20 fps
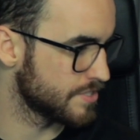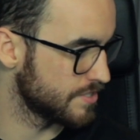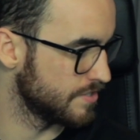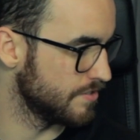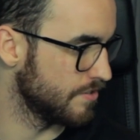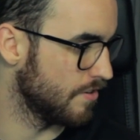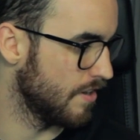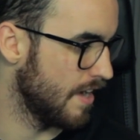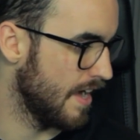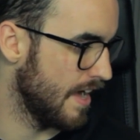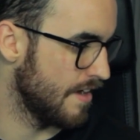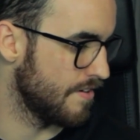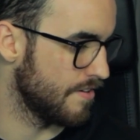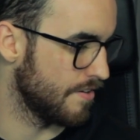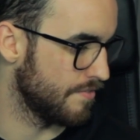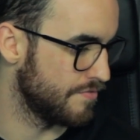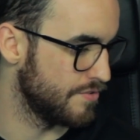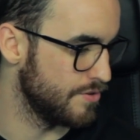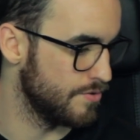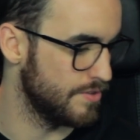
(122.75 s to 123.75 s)
we still had
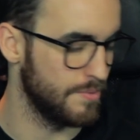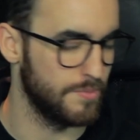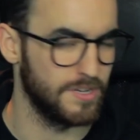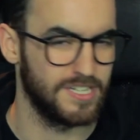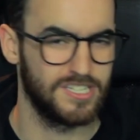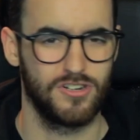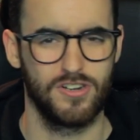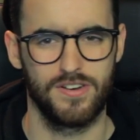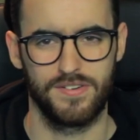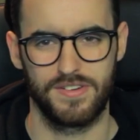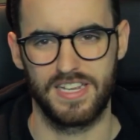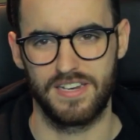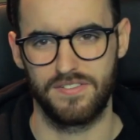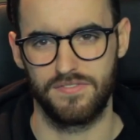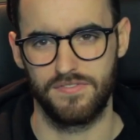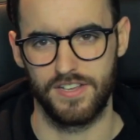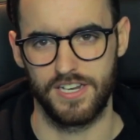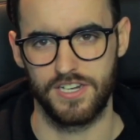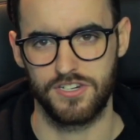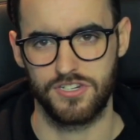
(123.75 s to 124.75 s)
a few that we couldn't
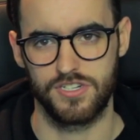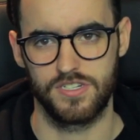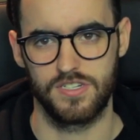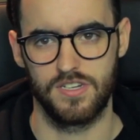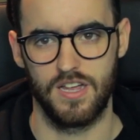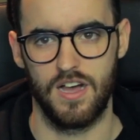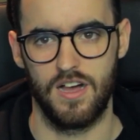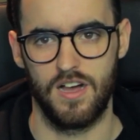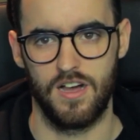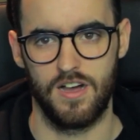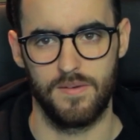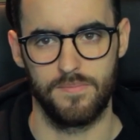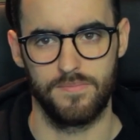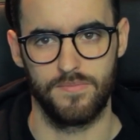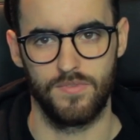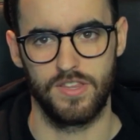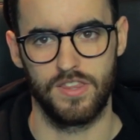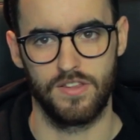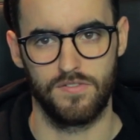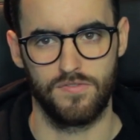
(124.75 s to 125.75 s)
get finished
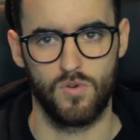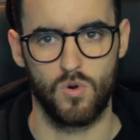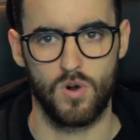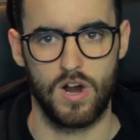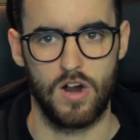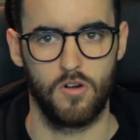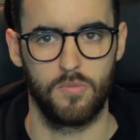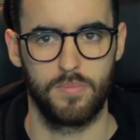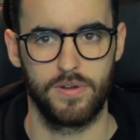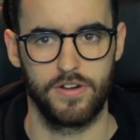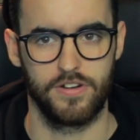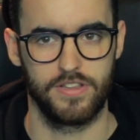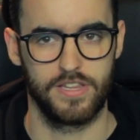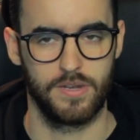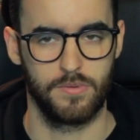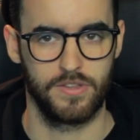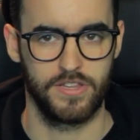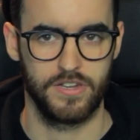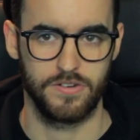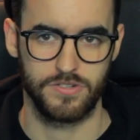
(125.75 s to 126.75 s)
in the 4-hour period
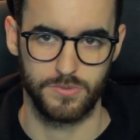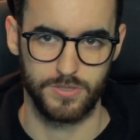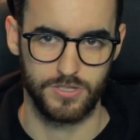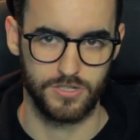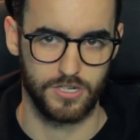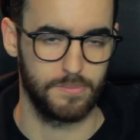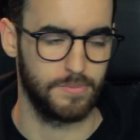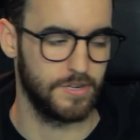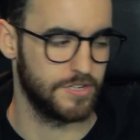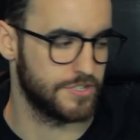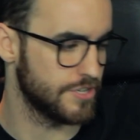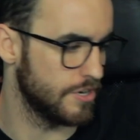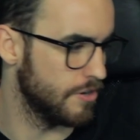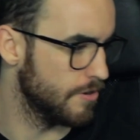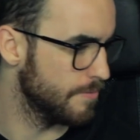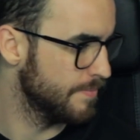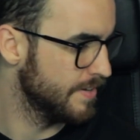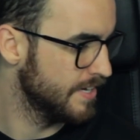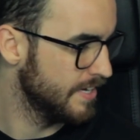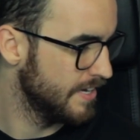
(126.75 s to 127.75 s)
that we're there, so we took a bunch
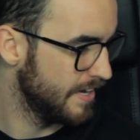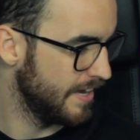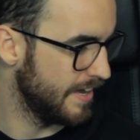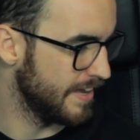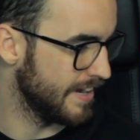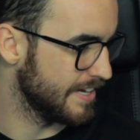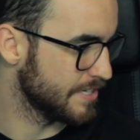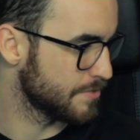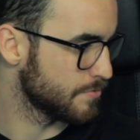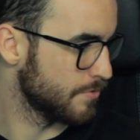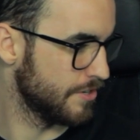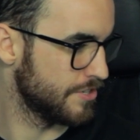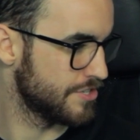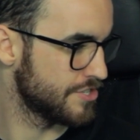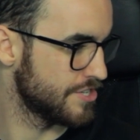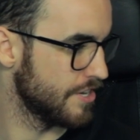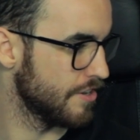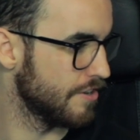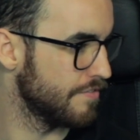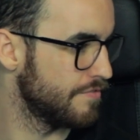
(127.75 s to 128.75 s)
home, and I just want to
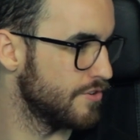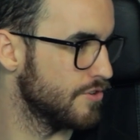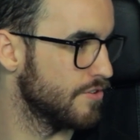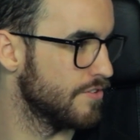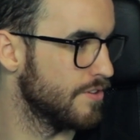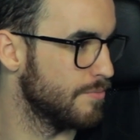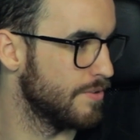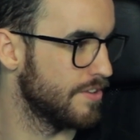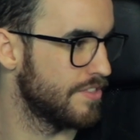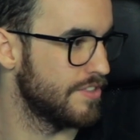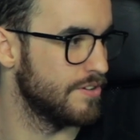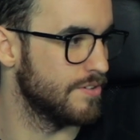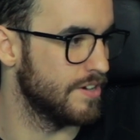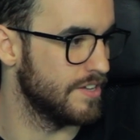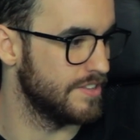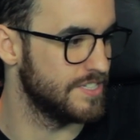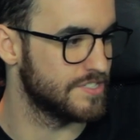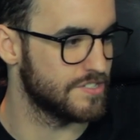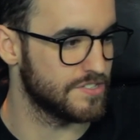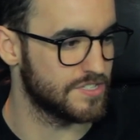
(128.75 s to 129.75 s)
share a few of them with
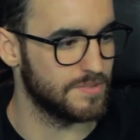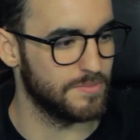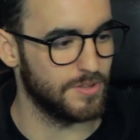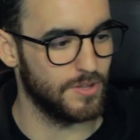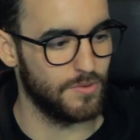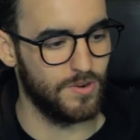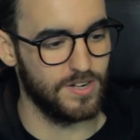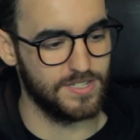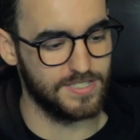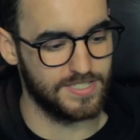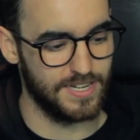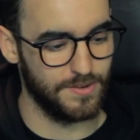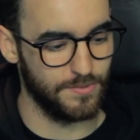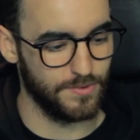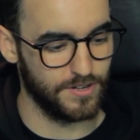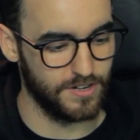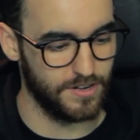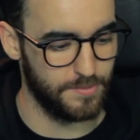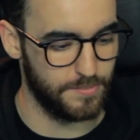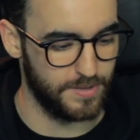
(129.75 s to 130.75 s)
you. These are some of the ones that
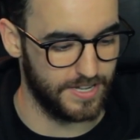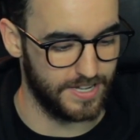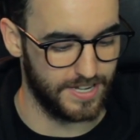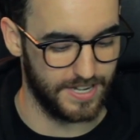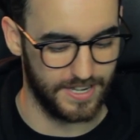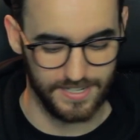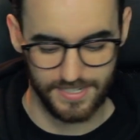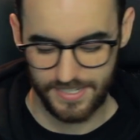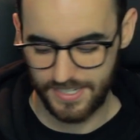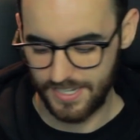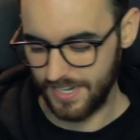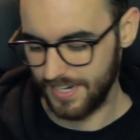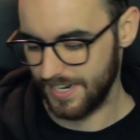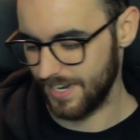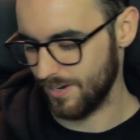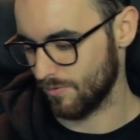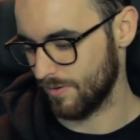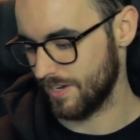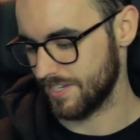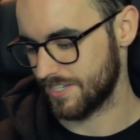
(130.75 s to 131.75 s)
we're going to be
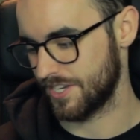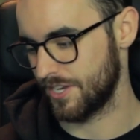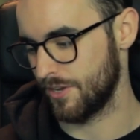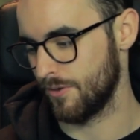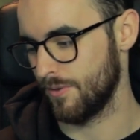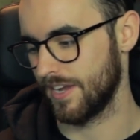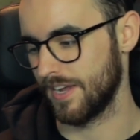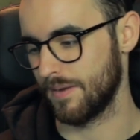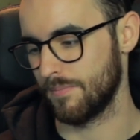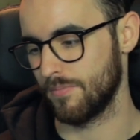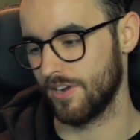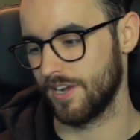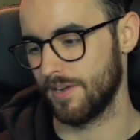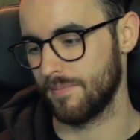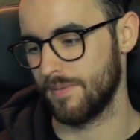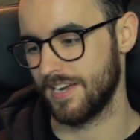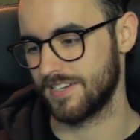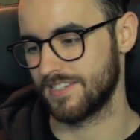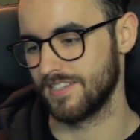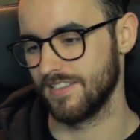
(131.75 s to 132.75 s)
kind of rescuing and
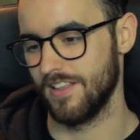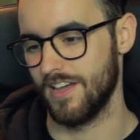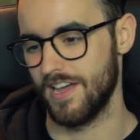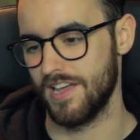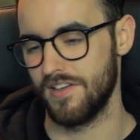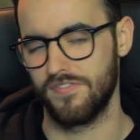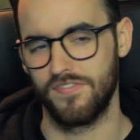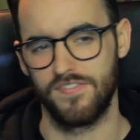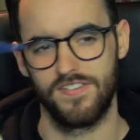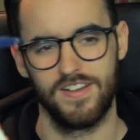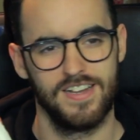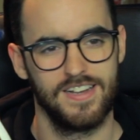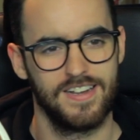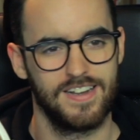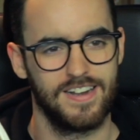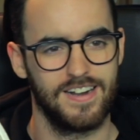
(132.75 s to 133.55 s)
bringing back to life.